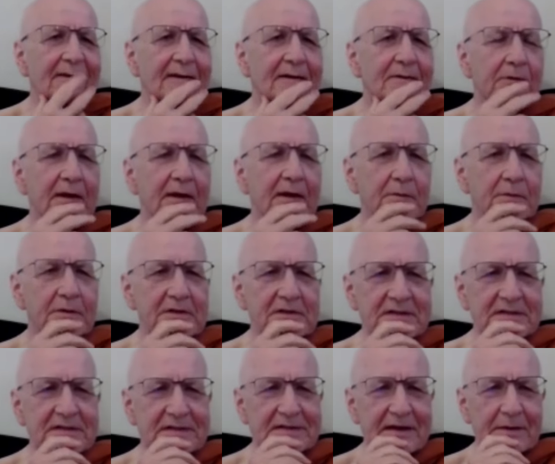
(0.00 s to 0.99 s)
And
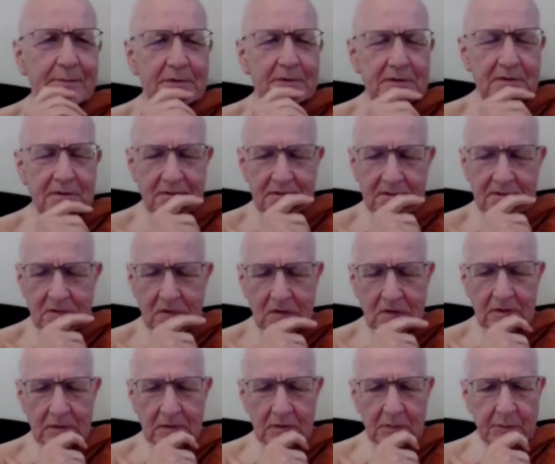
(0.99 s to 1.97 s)
recently I've been
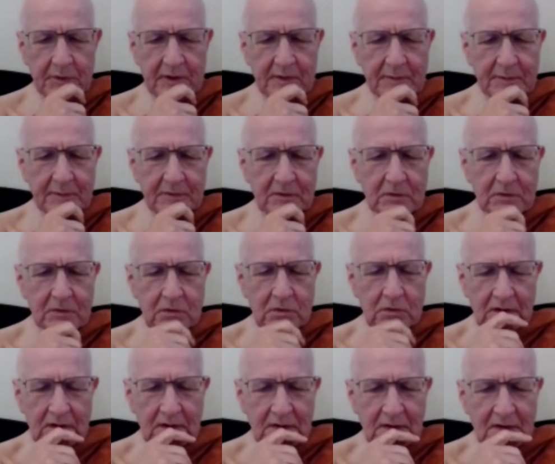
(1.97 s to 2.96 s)
talking with
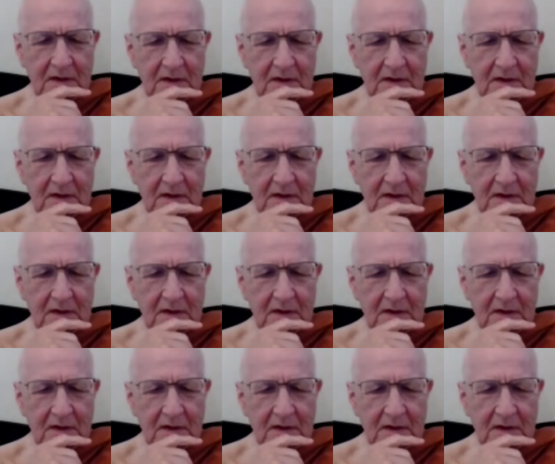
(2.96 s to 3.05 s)
people